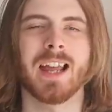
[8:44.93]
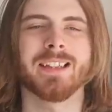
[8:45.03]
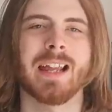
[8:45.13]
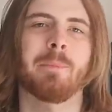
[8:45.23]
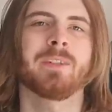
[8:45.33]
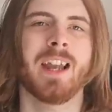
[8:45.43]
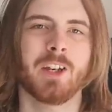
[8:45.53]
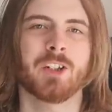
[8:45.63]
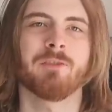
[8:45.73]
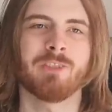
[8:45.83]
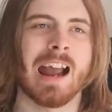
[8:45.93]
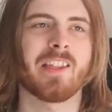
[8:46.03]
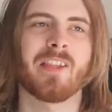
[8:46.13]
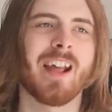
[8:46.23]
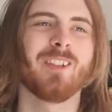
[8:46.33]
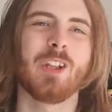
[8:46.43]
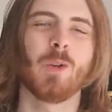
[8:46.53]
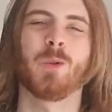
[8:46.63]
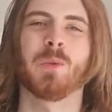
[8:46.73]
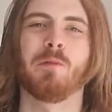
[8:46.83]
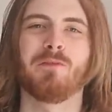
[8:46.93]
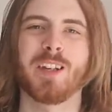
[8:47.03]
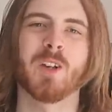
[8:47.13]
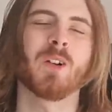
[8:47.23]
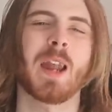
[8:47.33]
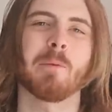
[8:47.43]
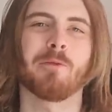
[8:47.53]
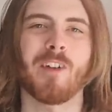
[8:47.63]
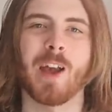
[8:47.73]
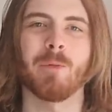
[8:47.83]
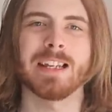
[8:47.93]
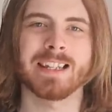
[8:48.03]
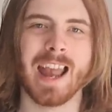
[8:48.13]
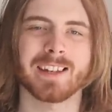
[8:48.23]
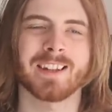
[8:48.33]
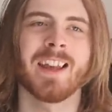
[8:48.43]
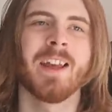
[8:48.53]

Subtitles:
adaptation rather than the usual video game fare we get.